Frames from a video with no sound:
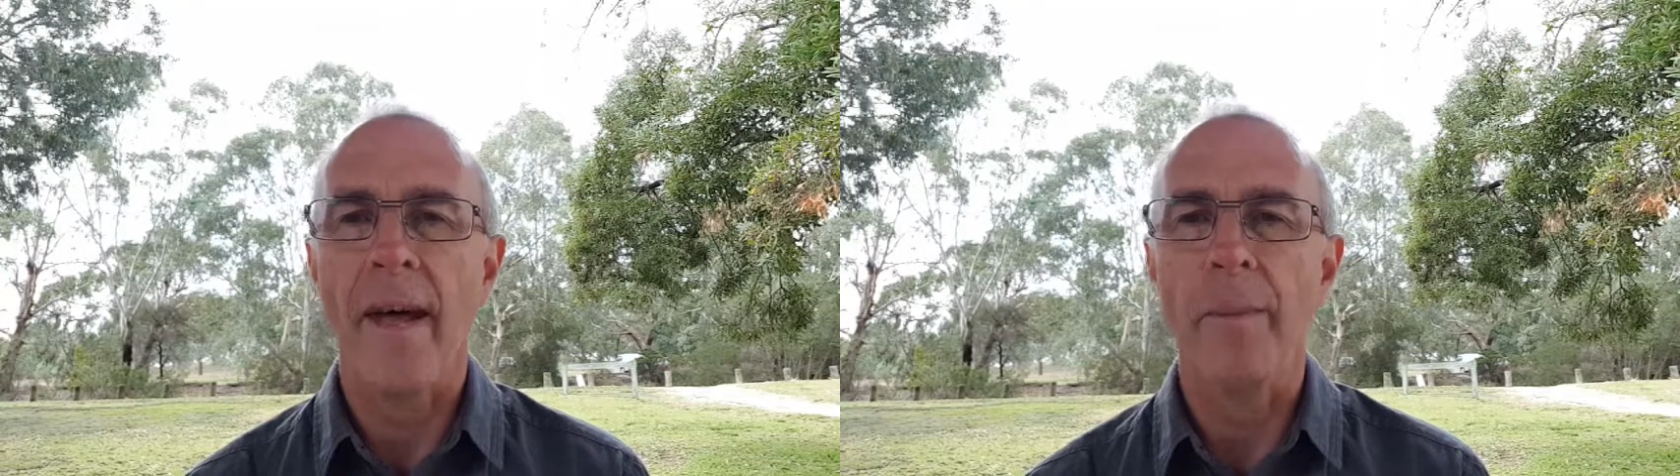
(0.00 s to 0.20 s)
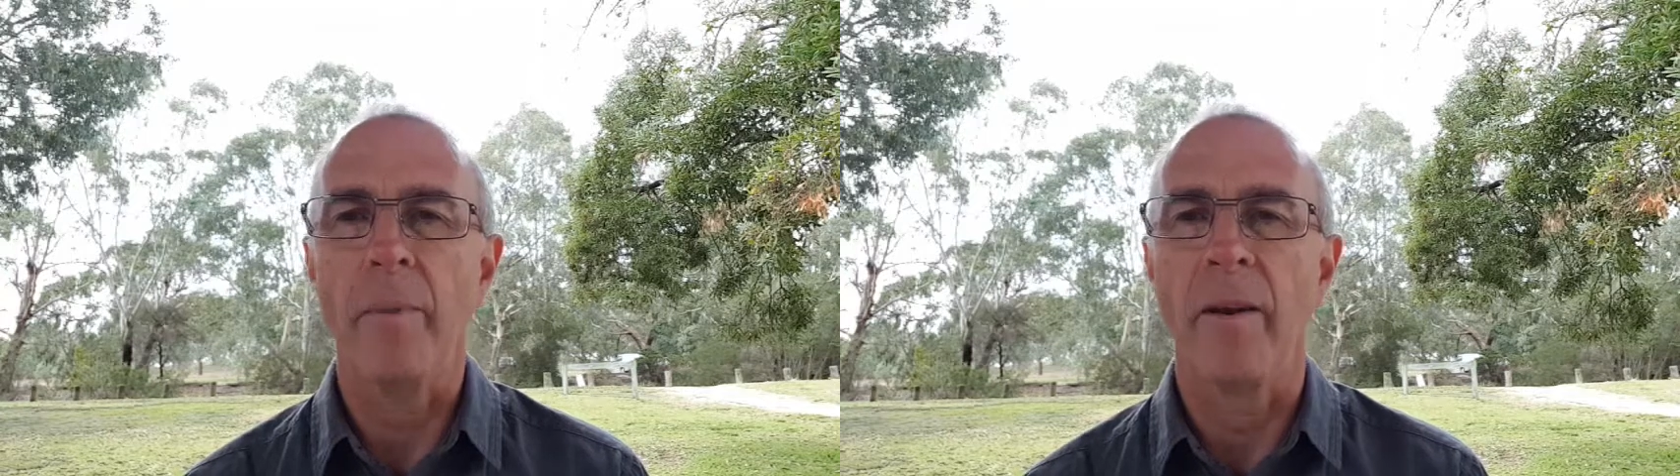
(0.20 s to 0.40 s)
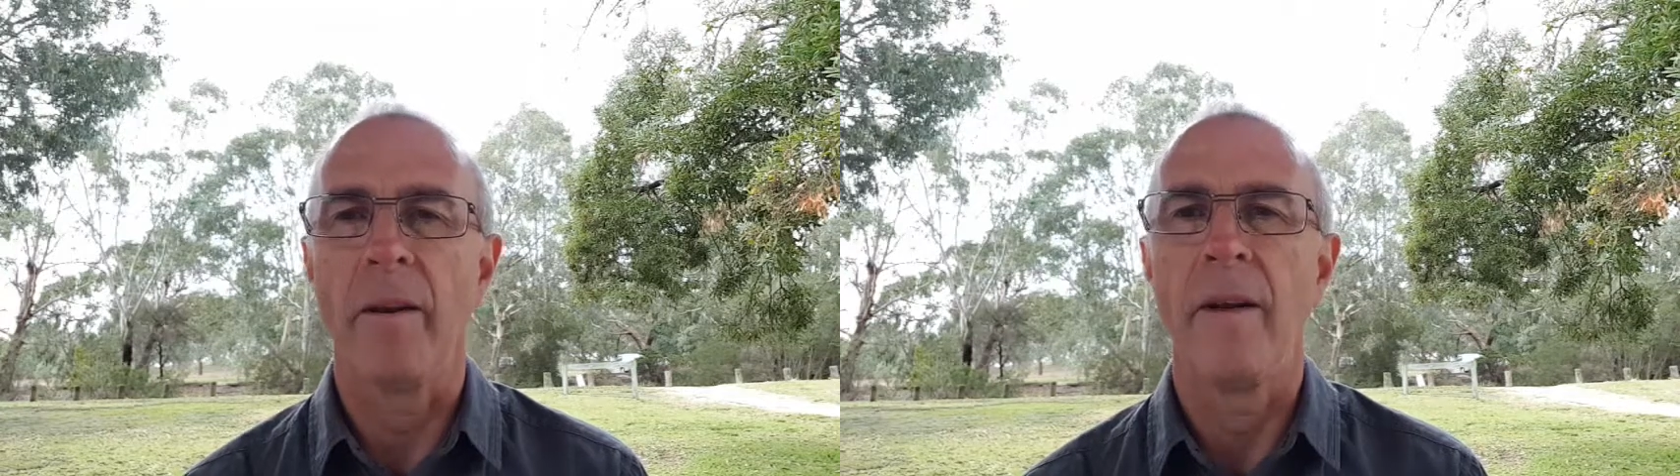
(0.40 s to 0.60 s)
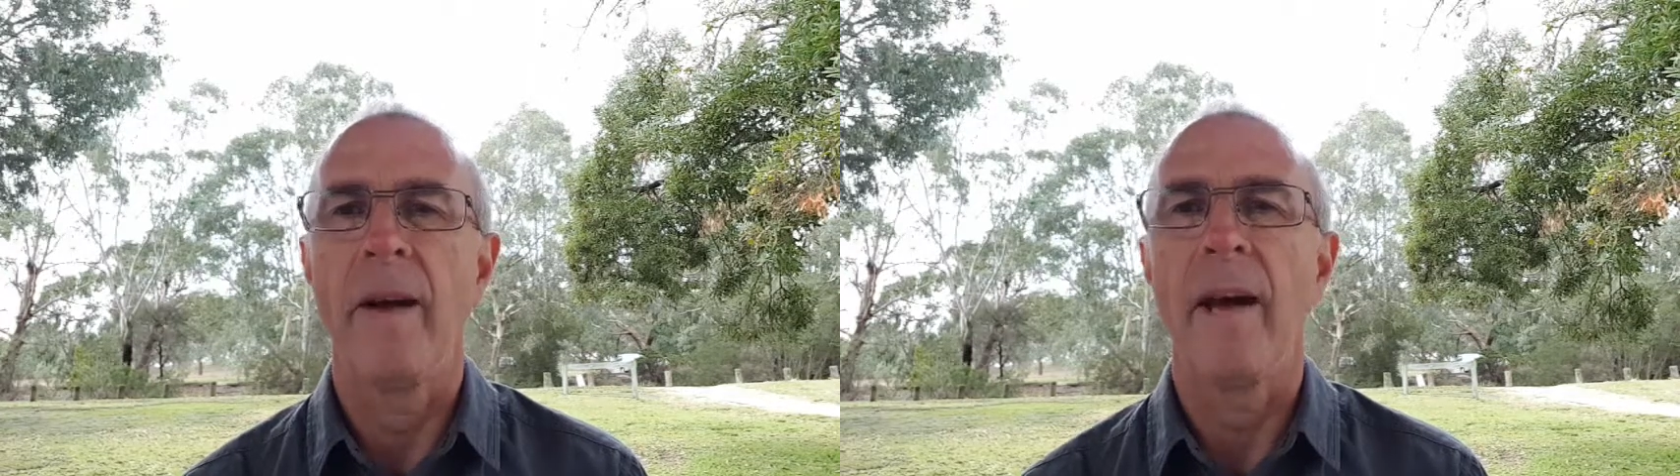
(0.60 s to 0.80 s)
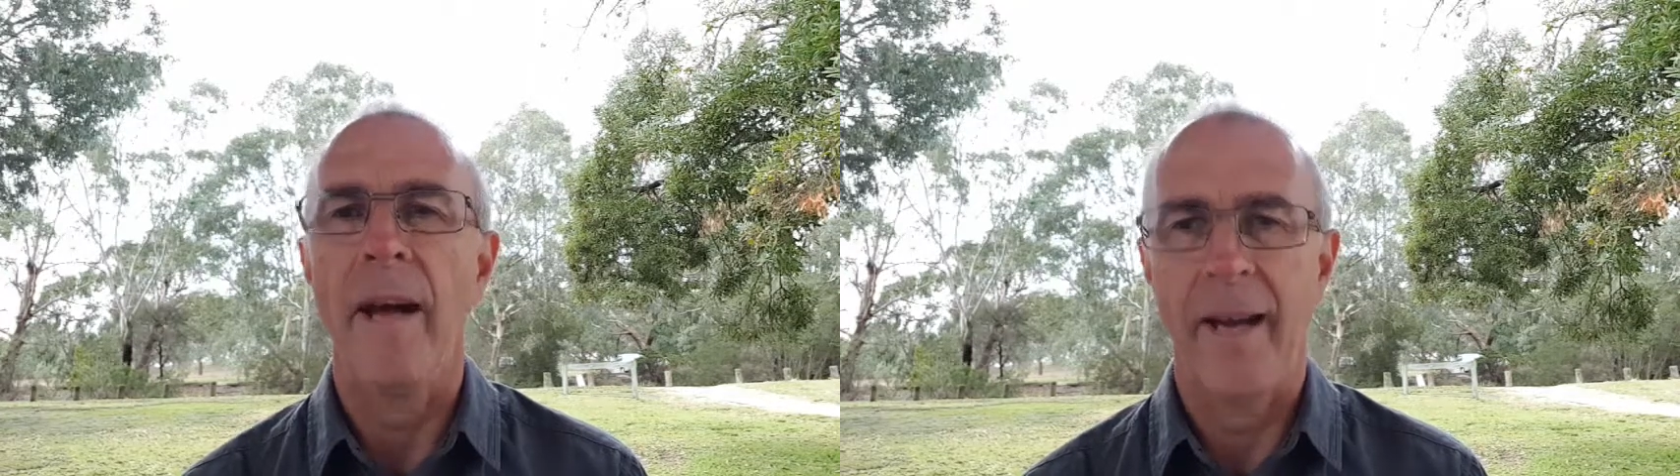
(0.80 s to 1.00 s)
happen
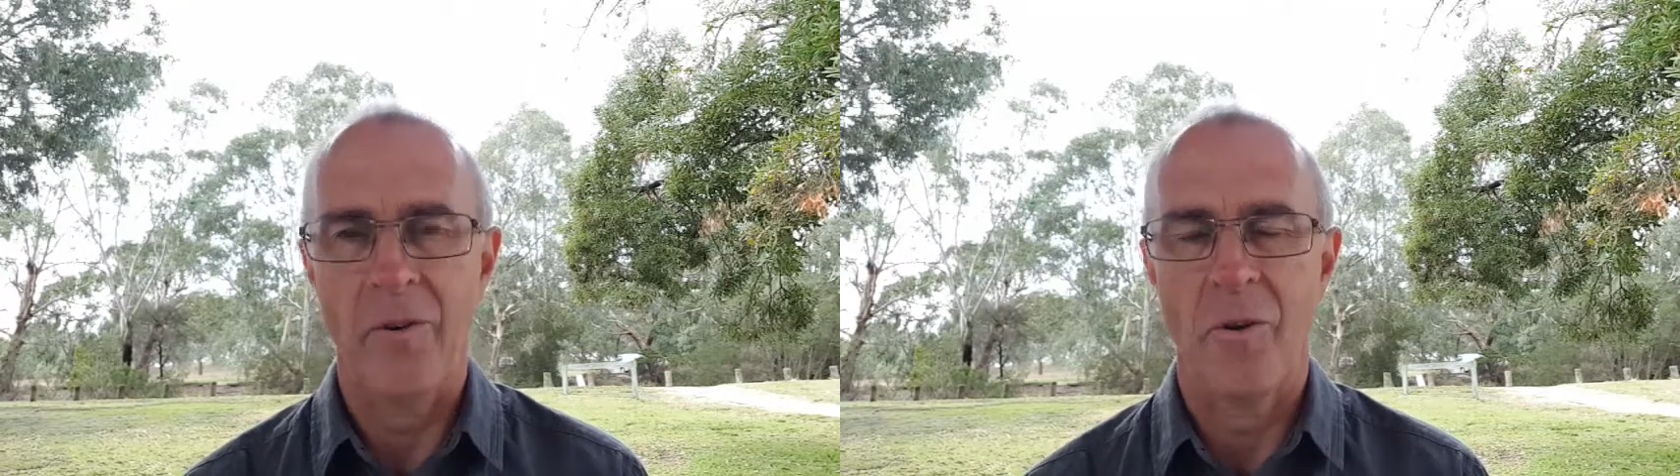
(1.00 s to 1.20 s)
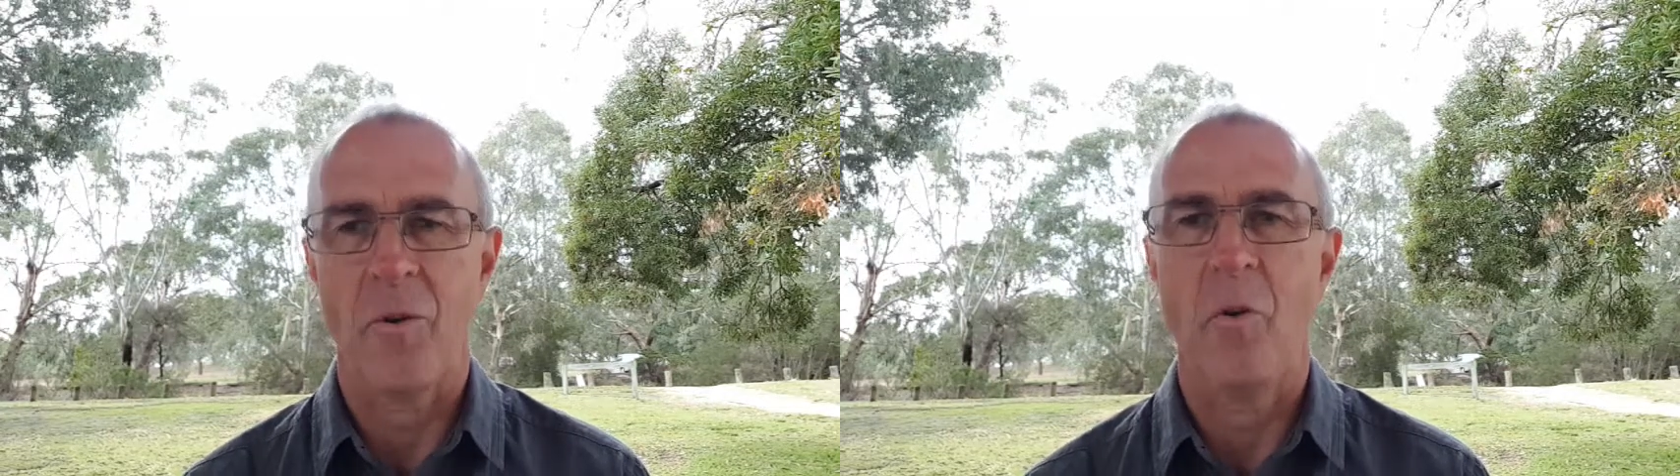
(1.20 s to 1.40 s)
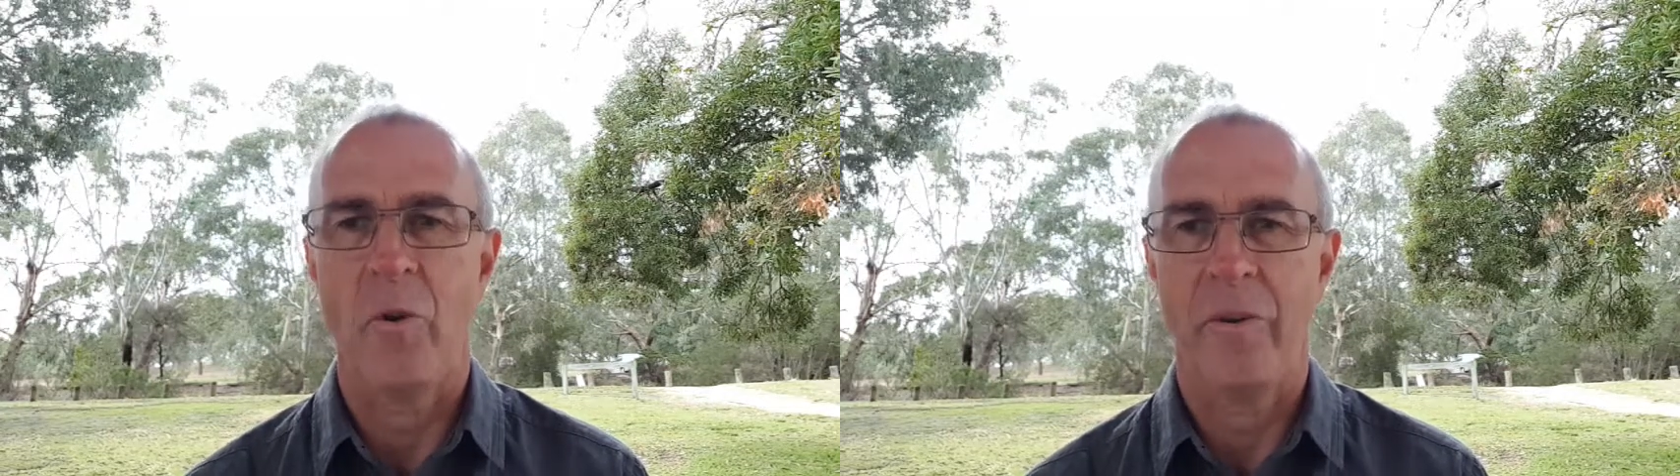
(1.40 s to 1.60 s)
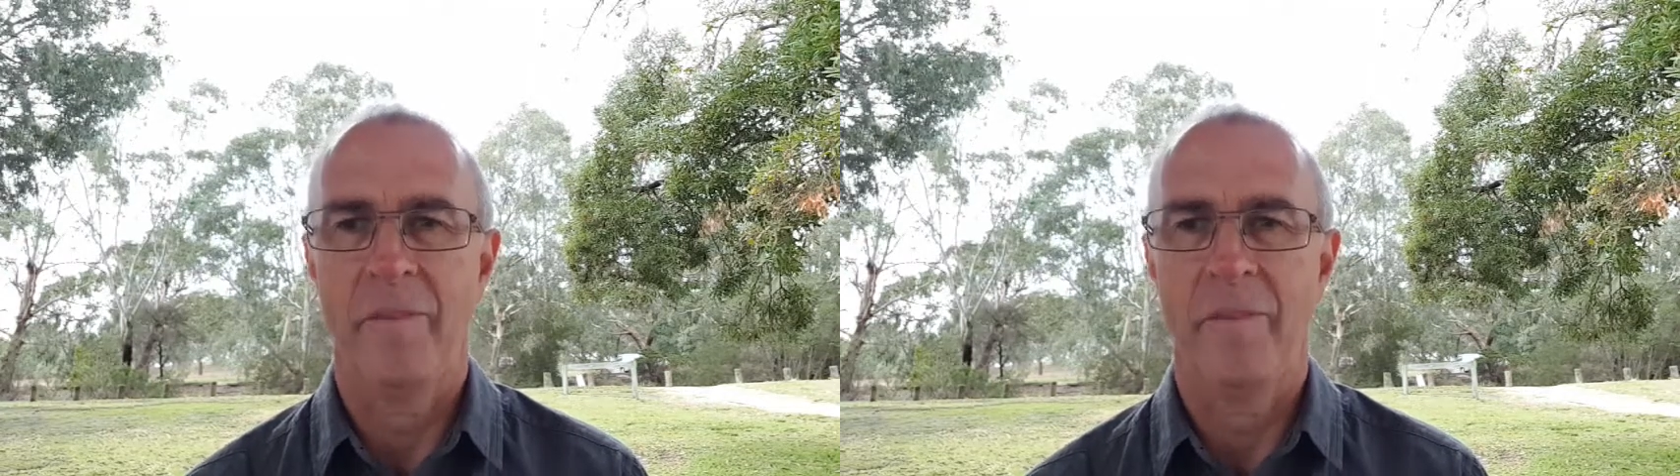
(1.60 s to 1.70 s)
out on court.